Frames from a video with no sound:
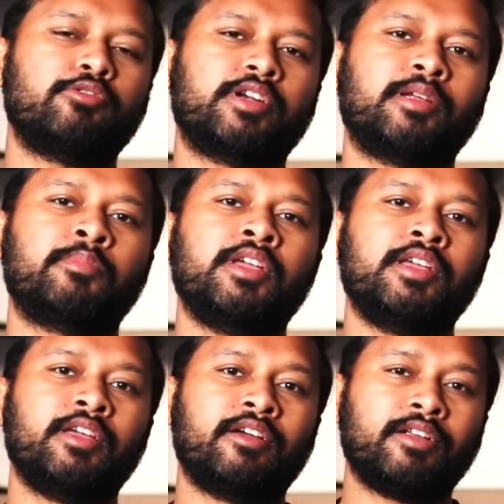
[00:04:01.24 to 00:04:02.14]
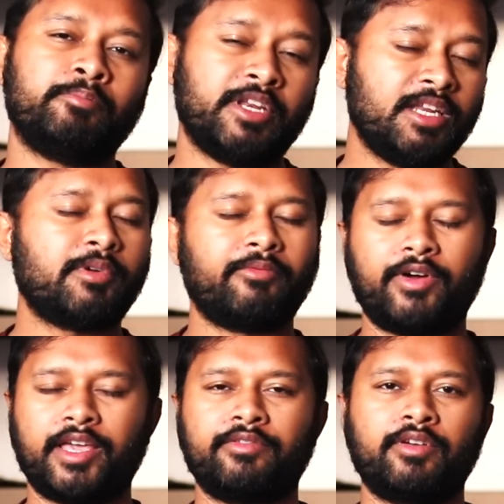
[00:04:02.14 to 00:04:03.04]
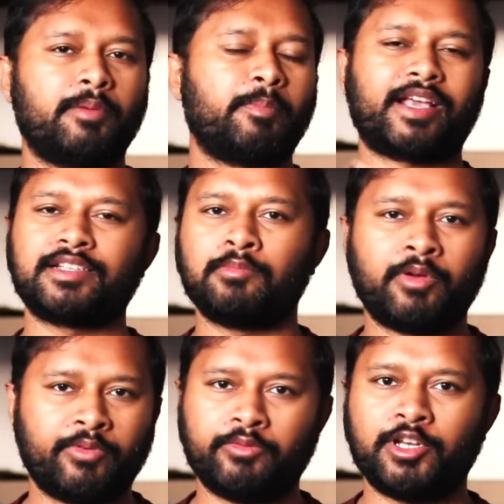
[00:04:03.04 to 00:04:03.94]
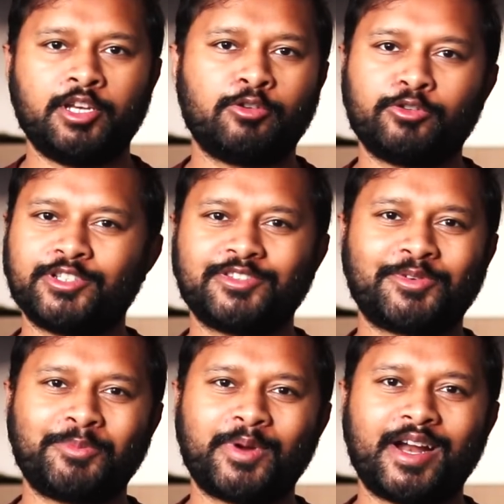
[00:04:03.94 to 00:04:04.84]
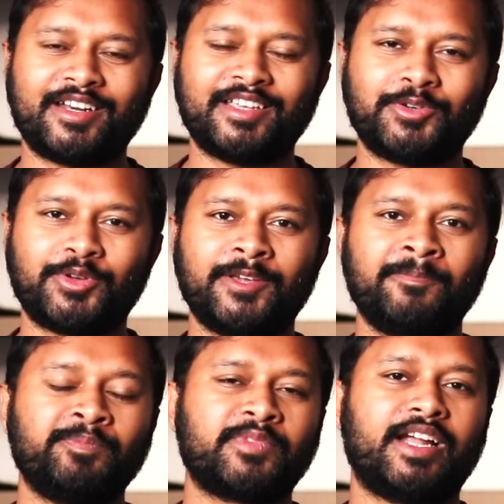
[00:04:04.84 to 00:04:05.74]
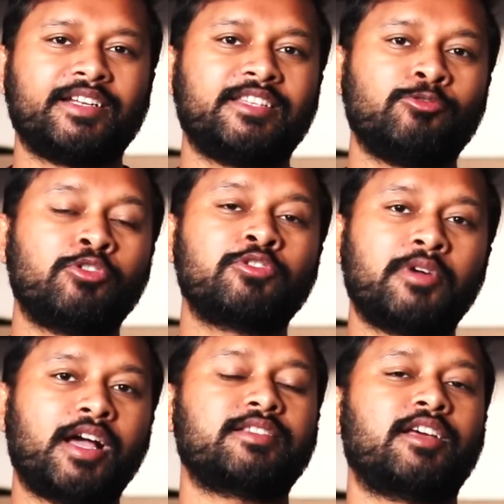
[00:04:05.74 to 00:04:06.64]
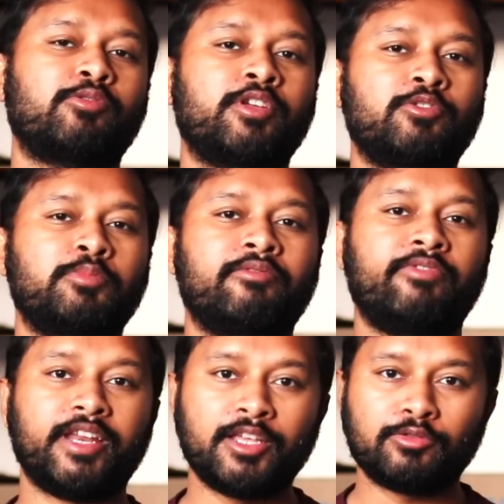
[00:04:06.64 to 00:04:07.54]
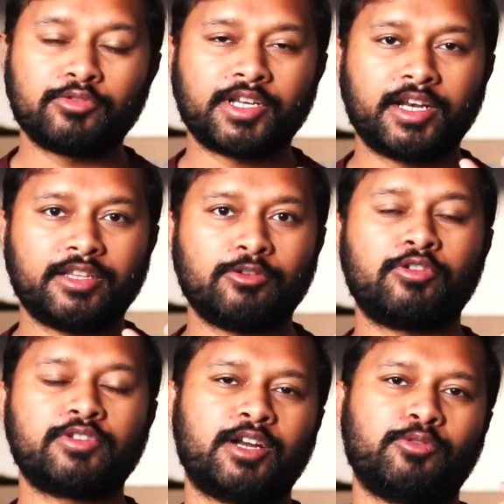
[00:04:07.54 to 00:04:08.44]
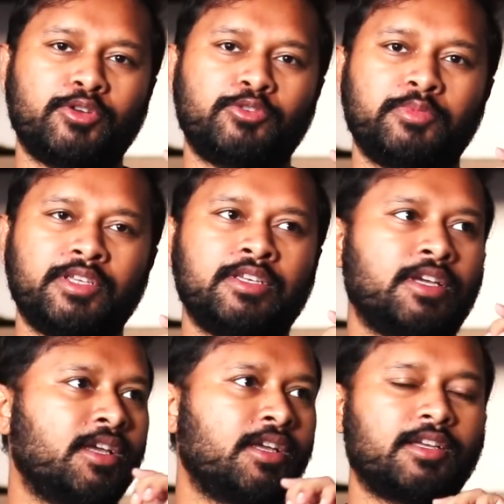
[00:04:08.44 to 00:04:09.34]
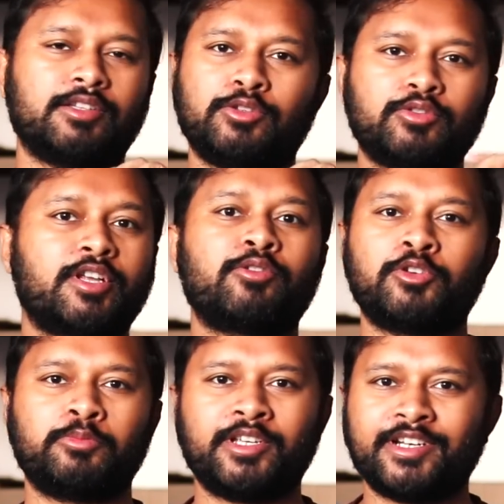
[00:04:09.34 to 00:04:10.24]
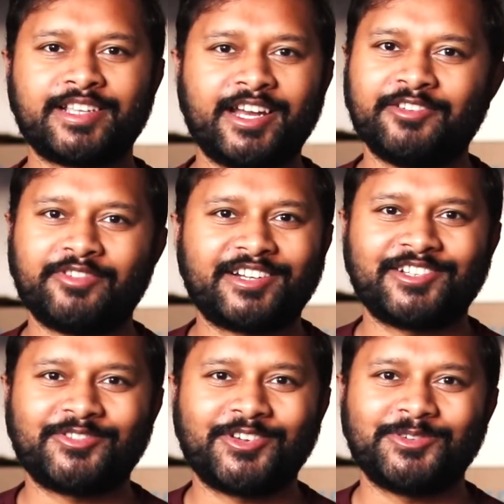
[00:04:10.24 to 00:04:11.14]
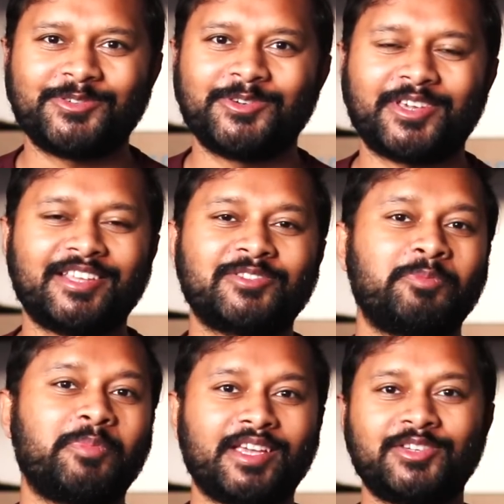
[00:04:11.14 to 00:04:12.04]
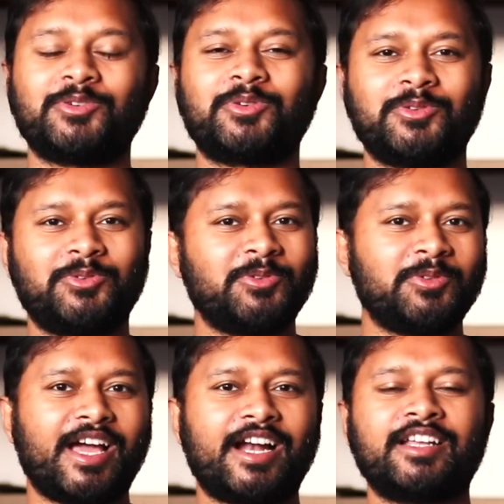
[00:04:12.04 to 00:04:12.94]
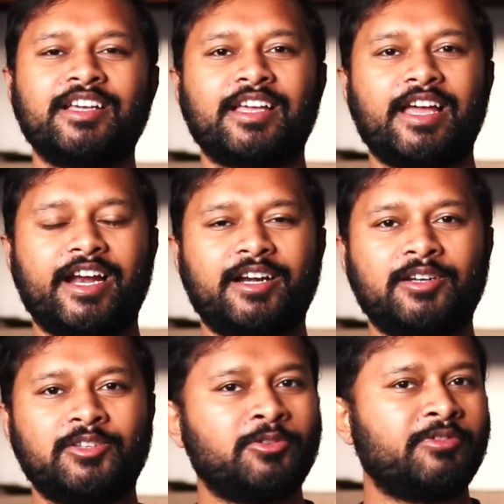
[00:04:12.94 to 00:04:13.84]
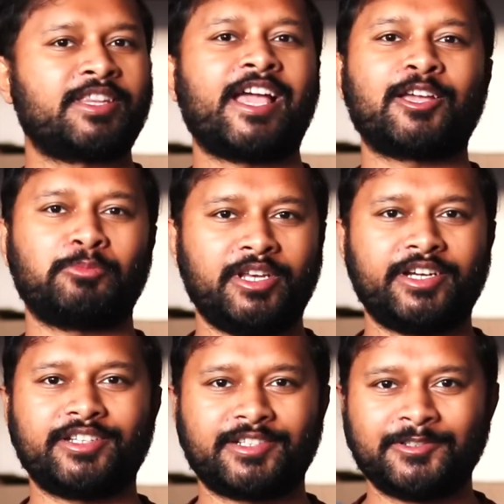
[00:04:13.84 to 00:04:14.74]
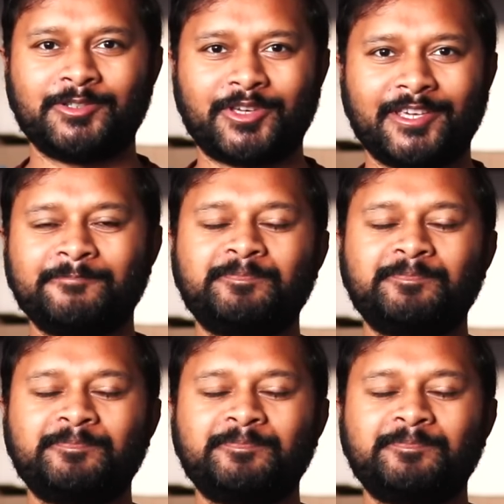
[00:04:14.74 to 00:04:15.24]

to attempt minimum 5, maximum 15 questions from part A. Okay, and those marks are going to be very crucial, and those are going to be the deciding factor for you. Okay, so make sure you do that and you will thank me later. Okay,